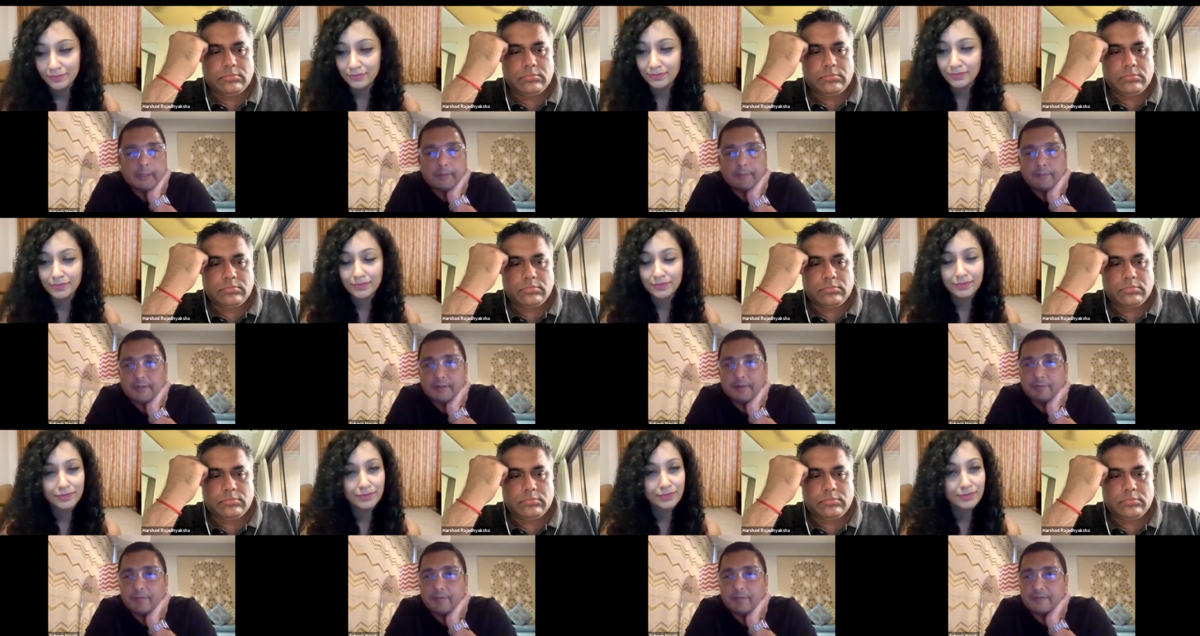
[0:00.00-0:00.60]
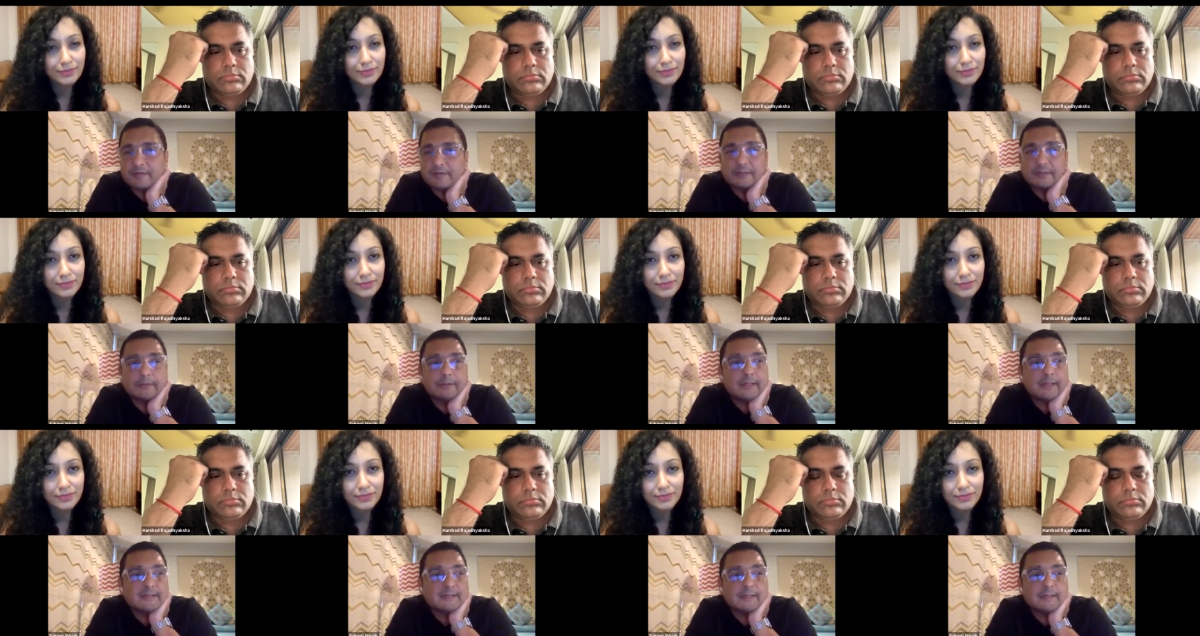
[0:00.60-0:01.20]
Speaker 1: even if it's a
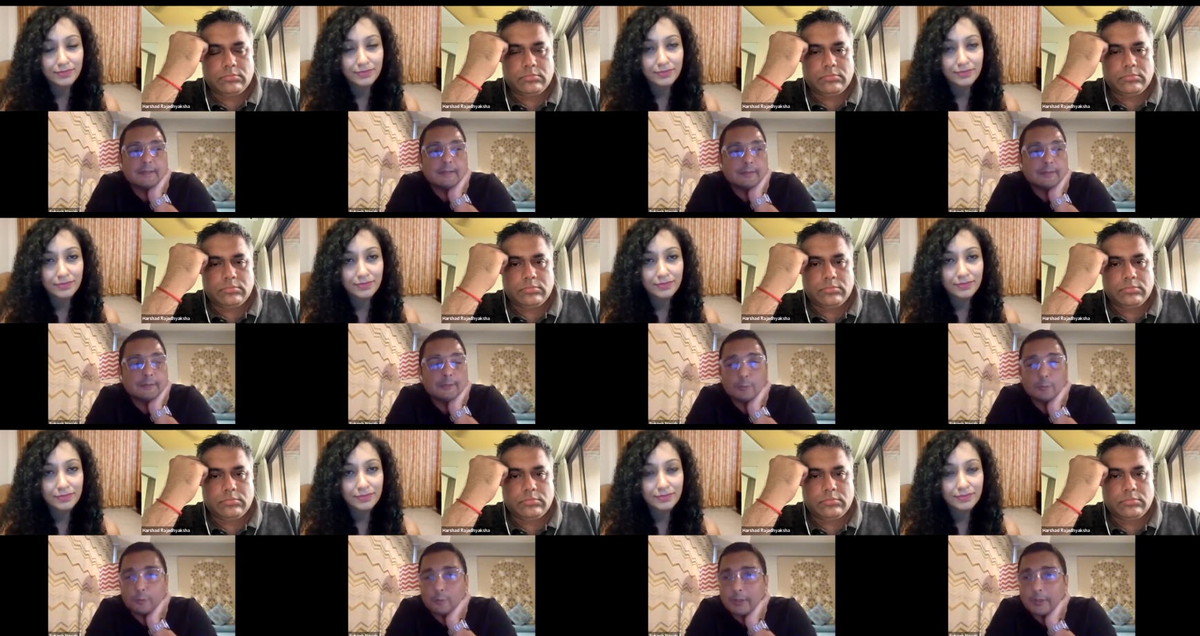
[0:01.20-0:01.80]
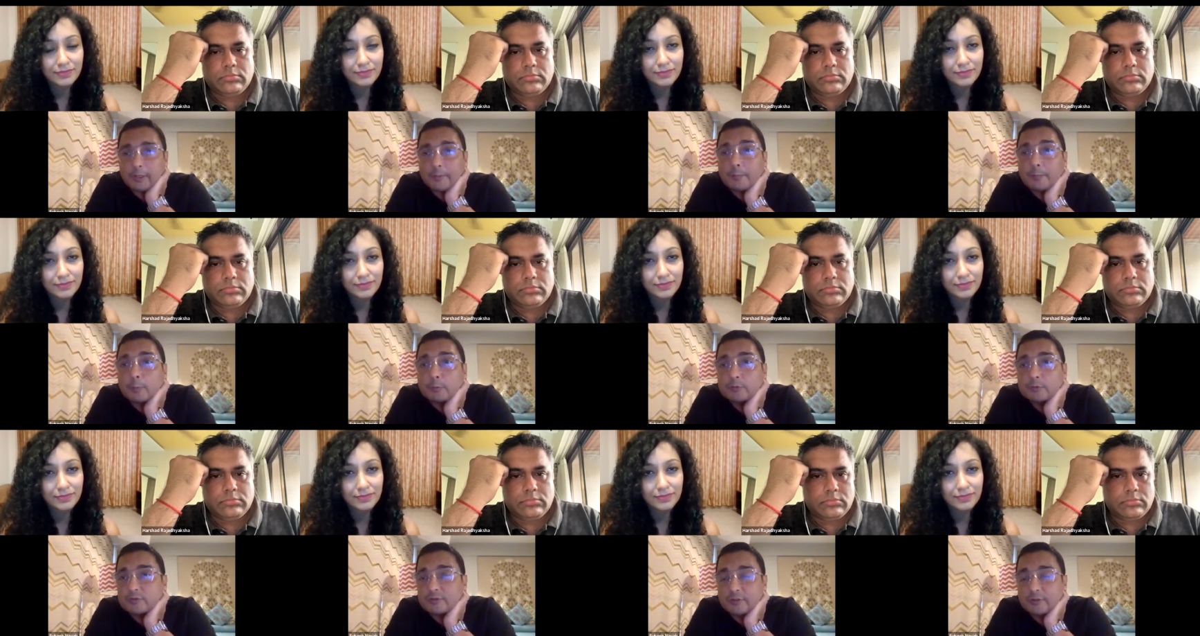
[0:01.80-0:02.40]
let's say a, today a
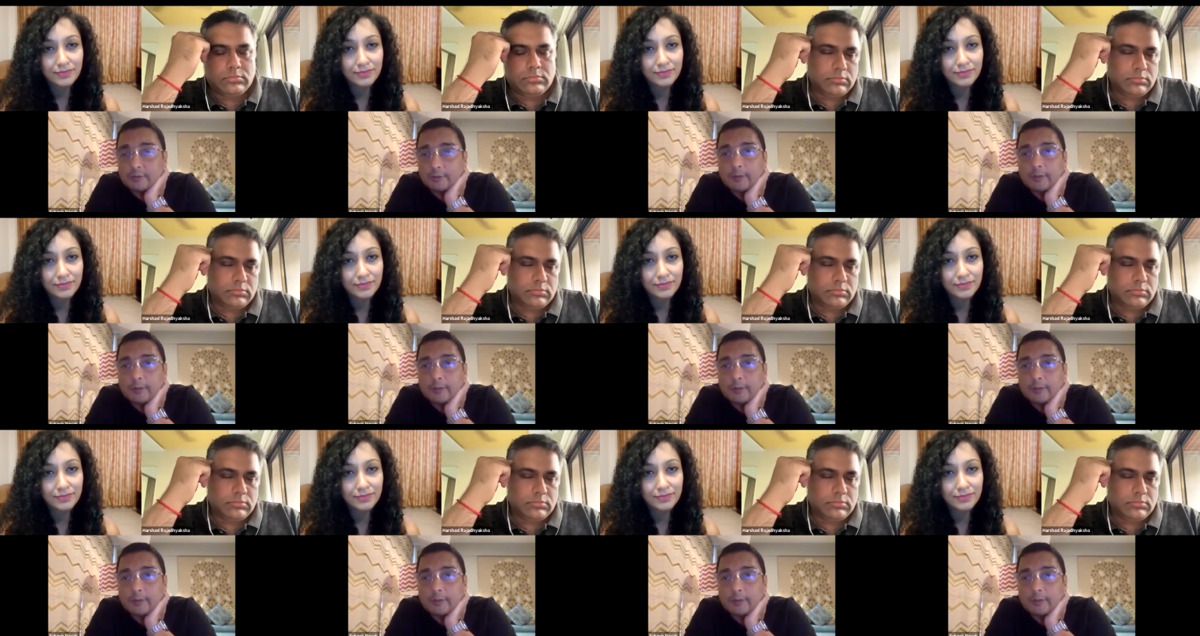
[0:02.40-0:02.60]
post